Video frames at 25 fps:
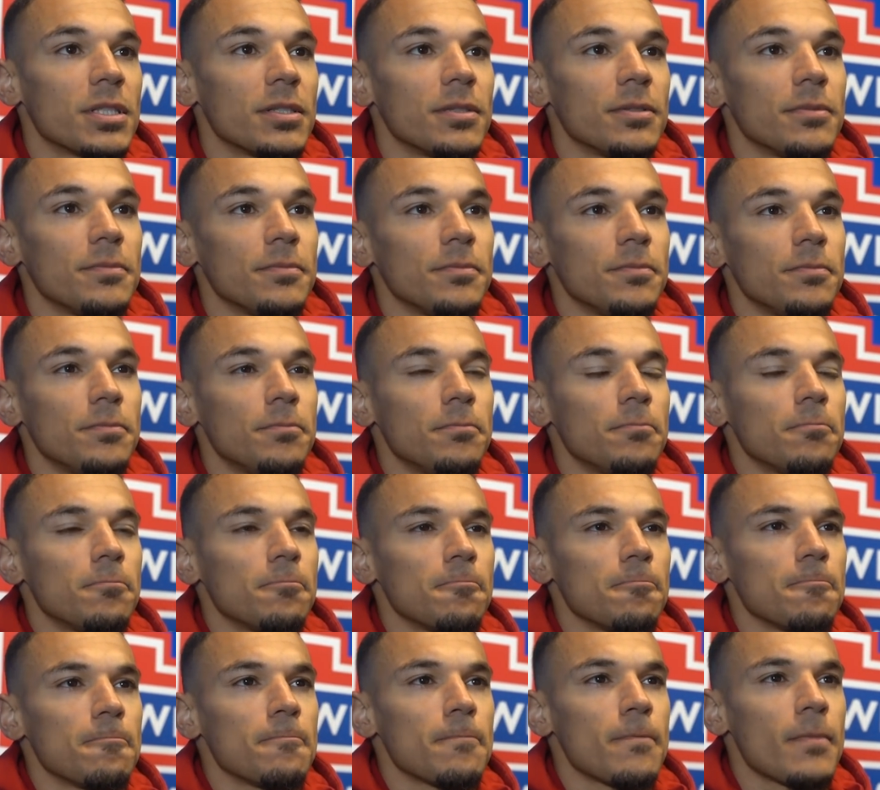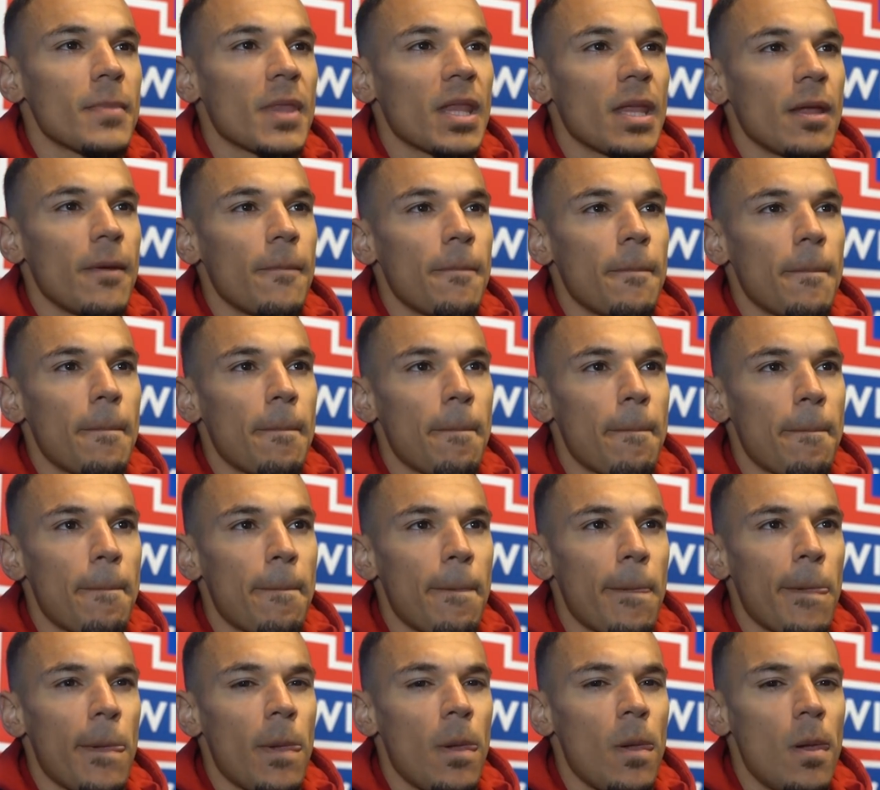Are you quite enjoying this focus on
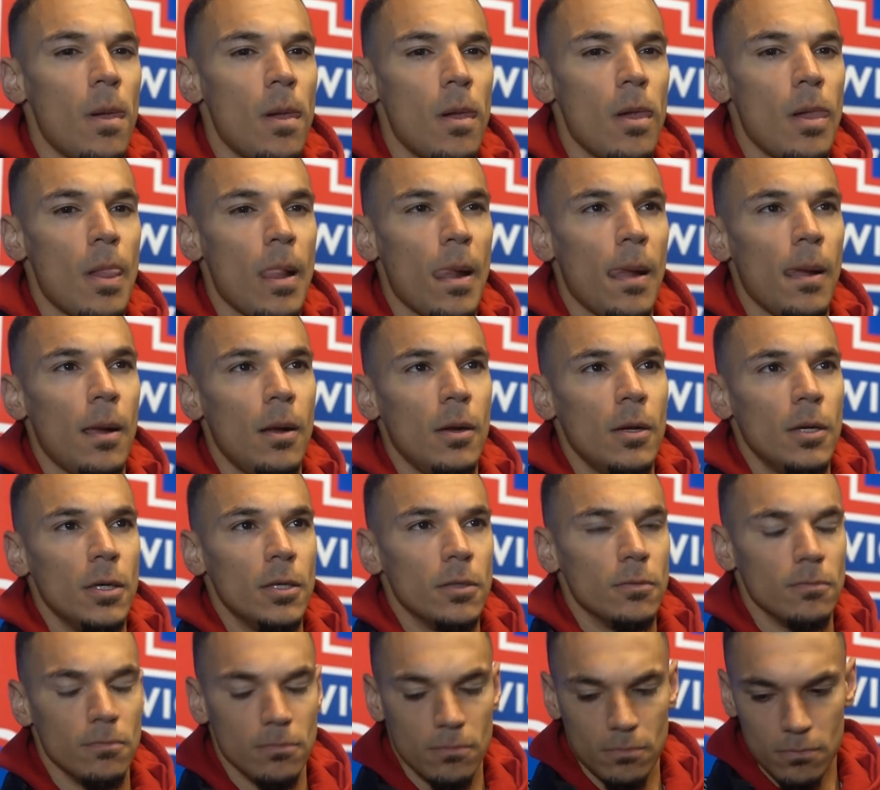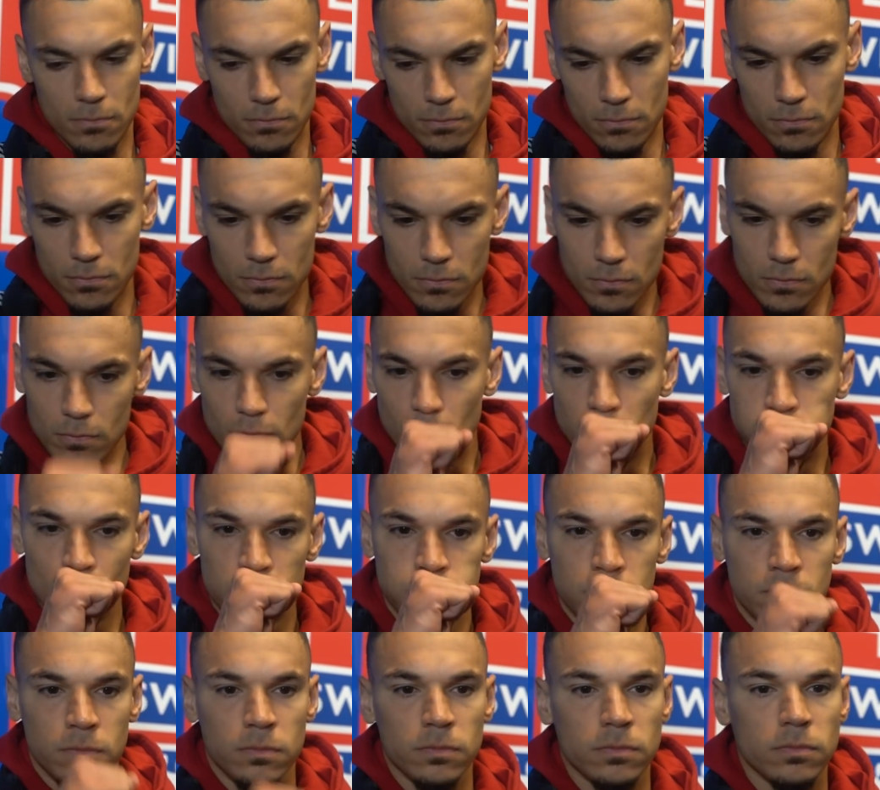each opponent and like the
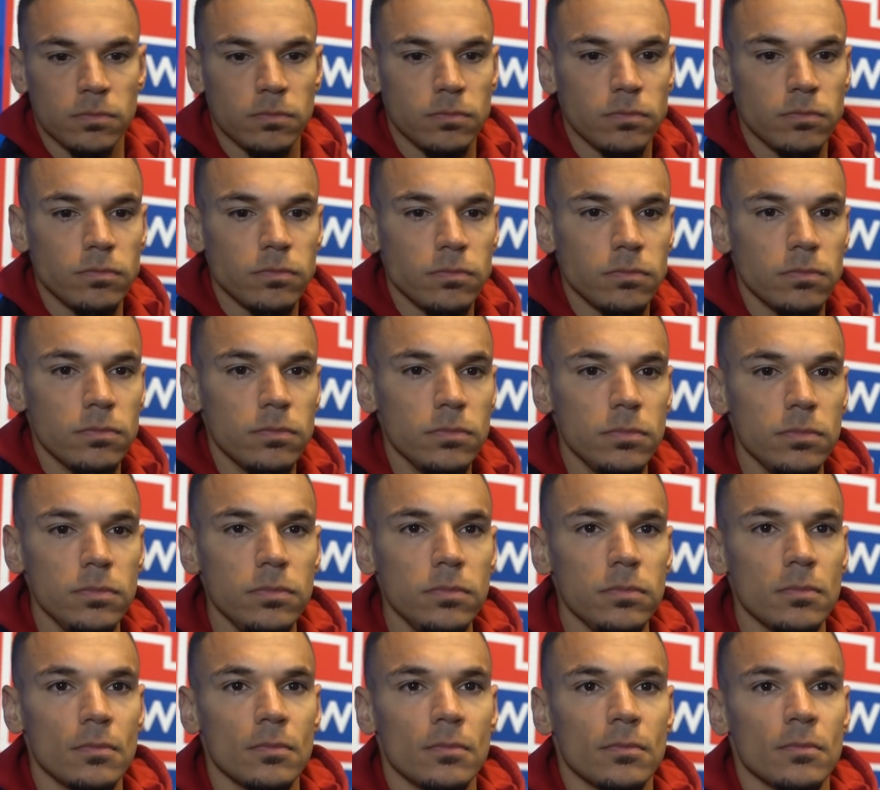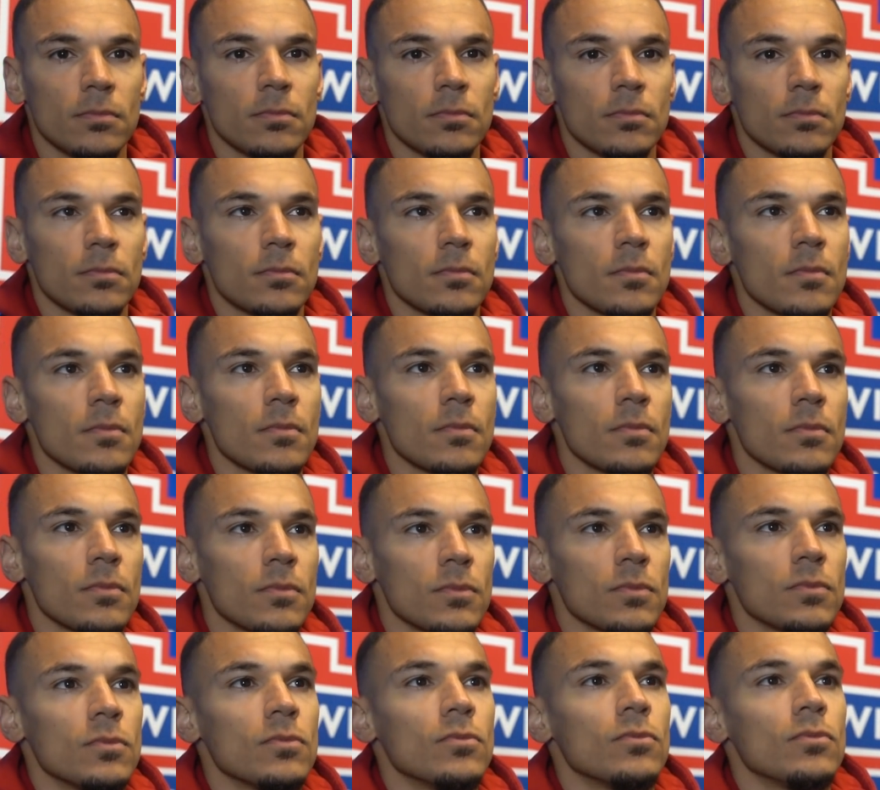differential in tactics and
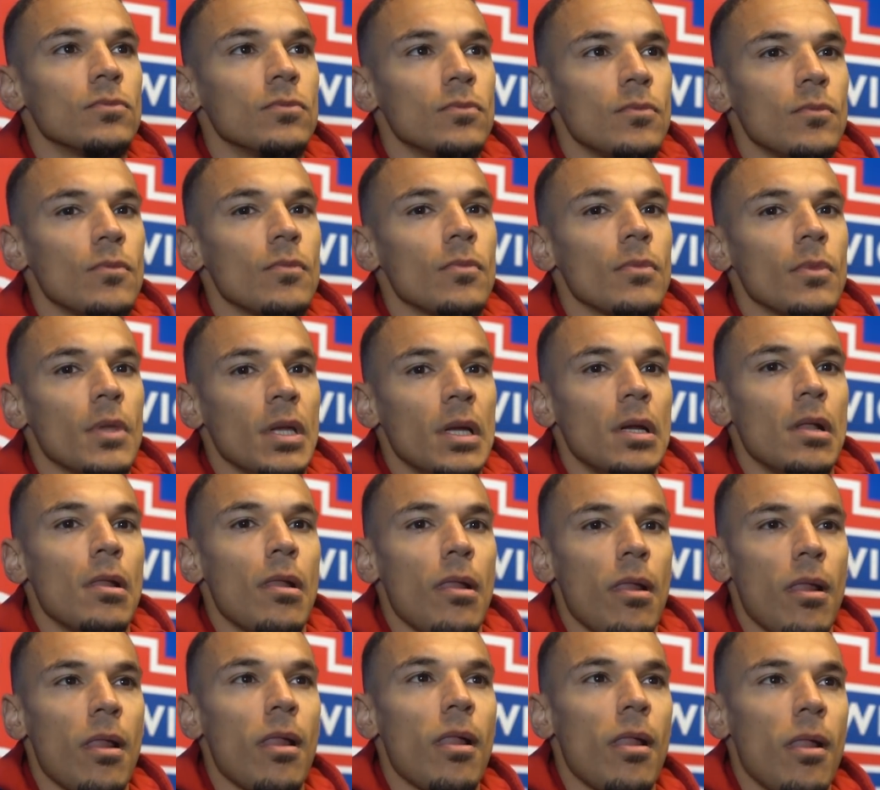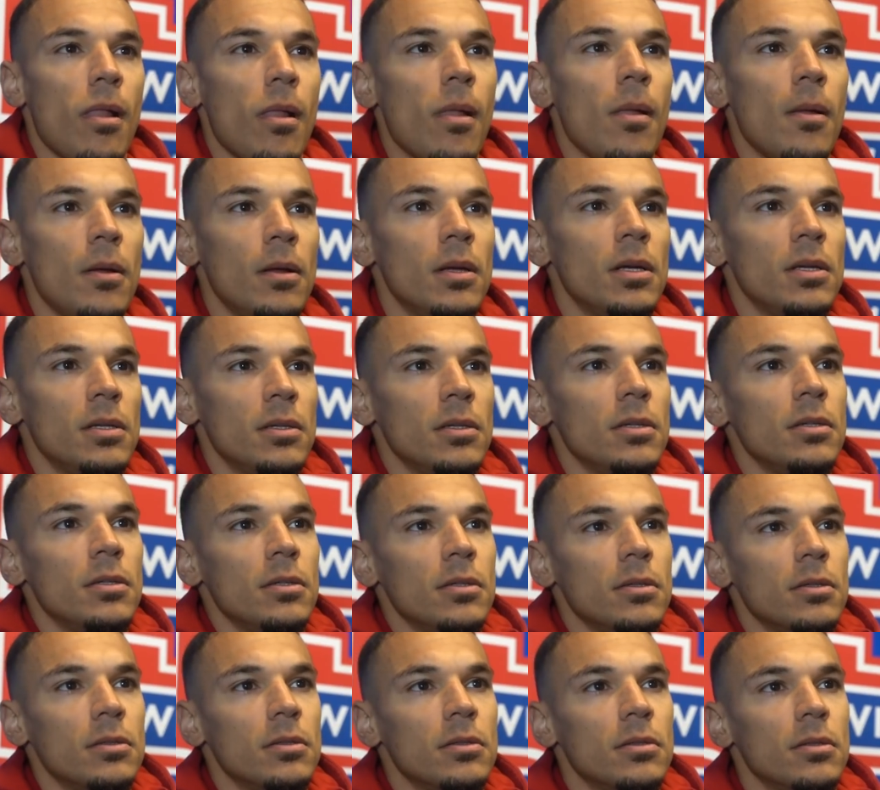formations, things like that? Do you feel like you lads
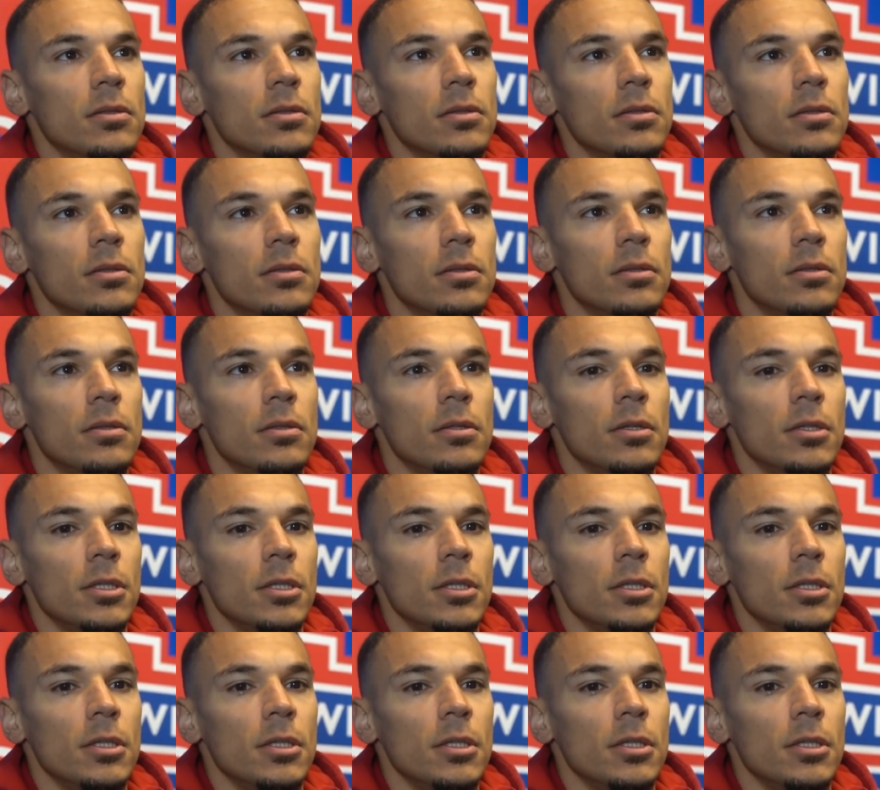are learning as well?